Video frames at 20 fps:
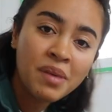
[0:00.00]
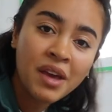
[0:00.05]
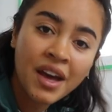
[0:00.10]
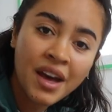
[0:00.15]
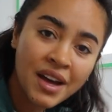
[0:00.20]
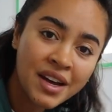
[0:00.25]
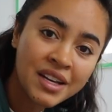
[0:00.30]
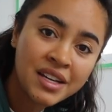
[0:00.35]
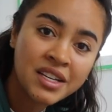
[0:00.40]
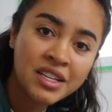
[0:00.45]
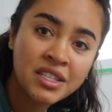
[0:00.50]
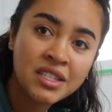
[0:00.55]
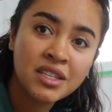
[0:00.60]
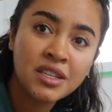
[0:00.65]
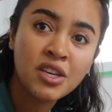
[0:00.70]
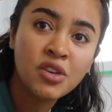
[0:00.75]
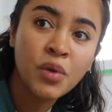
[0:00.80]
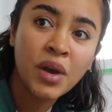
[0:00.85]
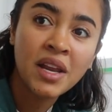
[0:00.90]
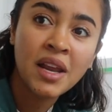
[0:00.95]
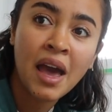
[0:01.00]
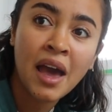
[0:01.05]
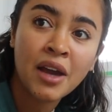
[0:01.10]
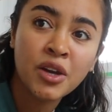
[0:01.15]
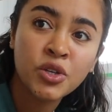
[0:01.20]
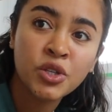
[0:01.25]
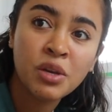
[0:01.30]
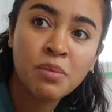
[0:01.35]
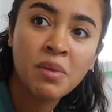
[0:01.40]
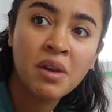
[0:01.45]
because you can
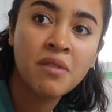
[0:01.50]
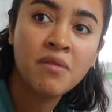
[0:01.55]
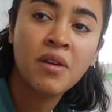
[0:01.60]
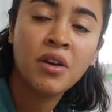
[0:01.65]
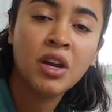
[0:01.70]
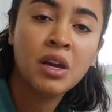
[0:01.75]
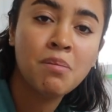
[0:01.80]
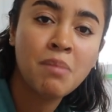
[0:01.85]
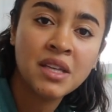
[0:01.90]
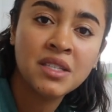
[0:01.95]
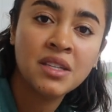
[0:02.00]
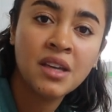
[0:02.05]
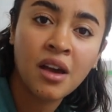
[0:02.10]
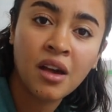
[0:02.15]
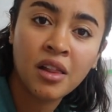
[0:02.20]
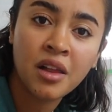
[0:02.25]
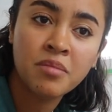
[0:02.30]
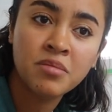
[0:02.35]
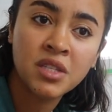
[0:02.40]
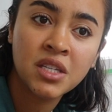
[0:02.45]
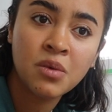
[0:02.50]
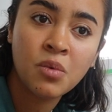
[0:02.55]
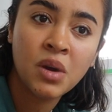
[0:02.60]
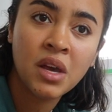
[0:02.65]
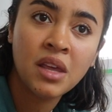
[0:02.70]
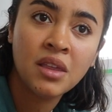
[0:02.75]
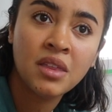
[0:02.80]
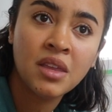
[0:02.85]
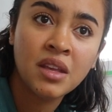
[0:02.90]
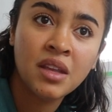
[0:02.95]
actually be very messy and clumsy
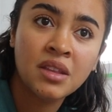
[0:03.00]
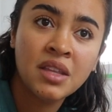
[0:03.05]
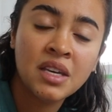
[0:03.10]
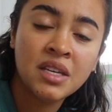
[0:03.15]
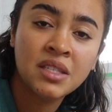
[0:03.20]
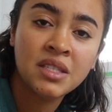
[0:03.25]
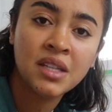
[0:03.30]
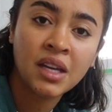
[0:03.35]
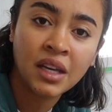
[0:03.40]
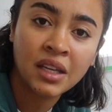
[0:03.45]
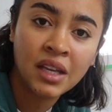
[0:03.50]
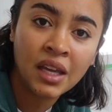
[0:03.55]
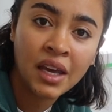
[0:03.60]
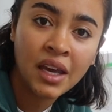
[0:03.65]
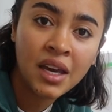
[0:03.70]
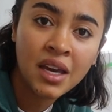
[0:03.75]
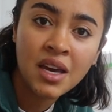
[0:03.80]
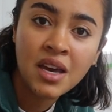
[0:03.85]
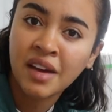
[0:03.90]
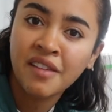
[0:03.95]
with uh, this technique.